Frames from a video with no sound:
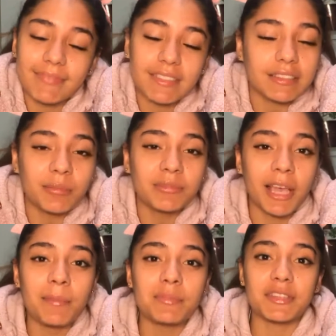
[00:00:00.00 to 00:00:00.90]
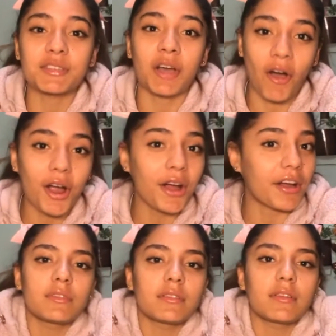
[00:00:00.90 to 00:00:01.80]
sometimes it's hard,
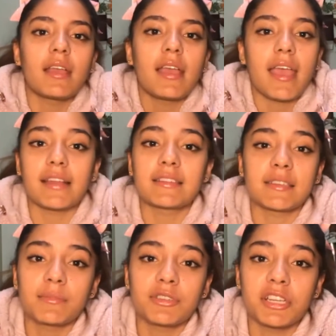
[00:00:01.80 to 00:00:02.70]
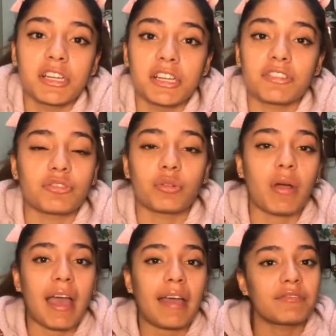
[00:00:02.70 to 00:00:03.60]
and some cheerleaders
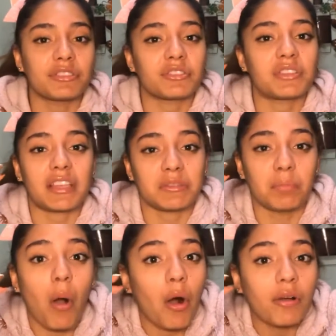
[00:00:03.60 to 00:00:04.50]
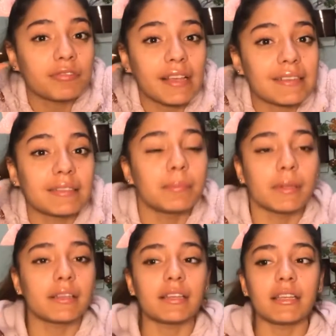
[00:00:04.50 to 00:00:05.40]
don't have just that small
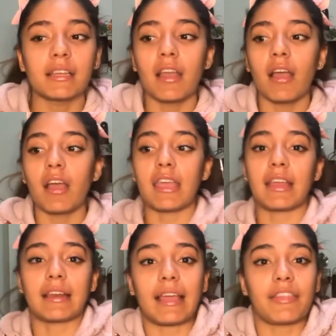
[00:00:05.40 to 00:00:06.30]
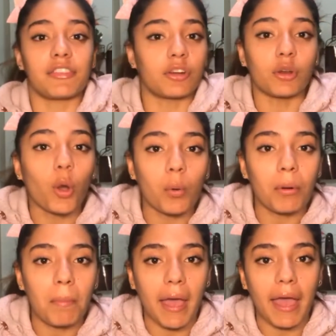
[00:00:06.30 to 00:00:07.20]
flexibility in their
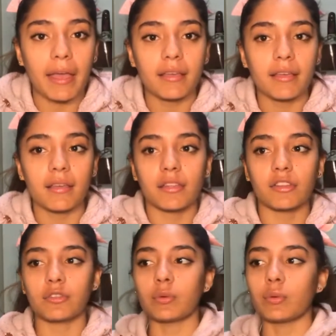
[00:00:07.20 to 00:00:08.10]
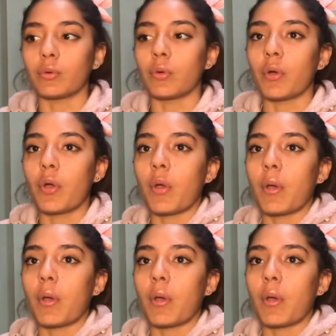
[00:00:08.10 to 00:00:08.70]
lower back to